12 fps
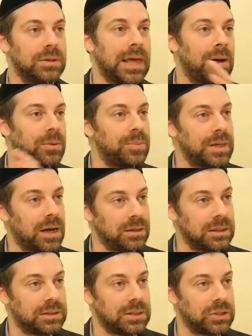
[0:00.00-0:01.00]
That would be
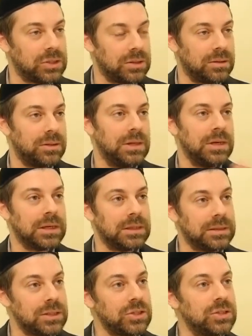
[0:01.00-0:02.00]
unconditional.
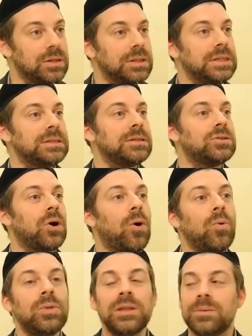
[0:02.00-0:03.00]
Conditional is it's
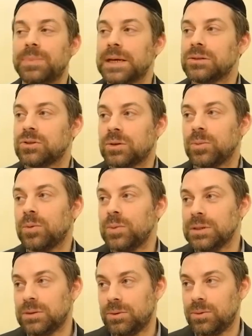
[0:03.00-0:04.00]
only based on what
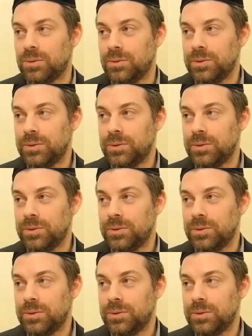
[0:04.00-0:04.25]
we do.